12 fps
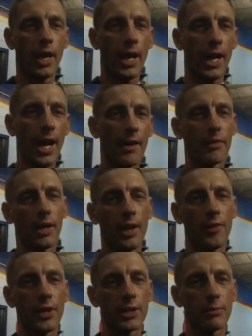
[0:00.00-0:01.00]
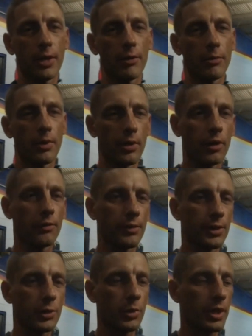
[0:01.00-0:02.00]
And I have a lot of things planned with my
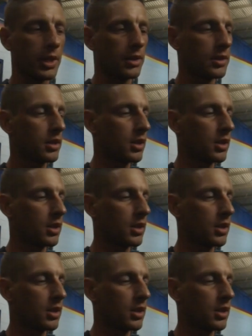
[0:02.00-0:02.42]
girlfriend this weekend.